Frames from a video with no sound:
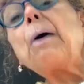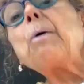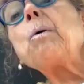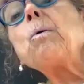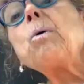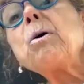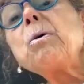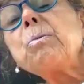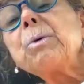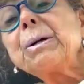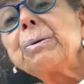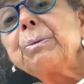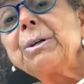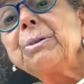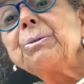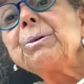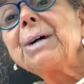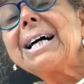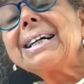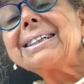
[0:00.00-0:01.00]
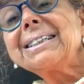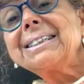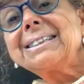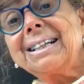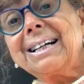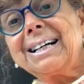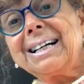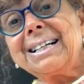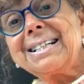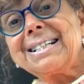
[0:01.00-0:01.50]
or when we
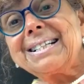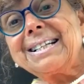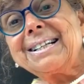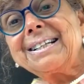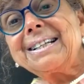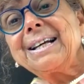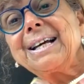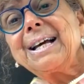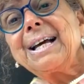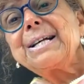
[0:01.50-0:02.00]
recognize it.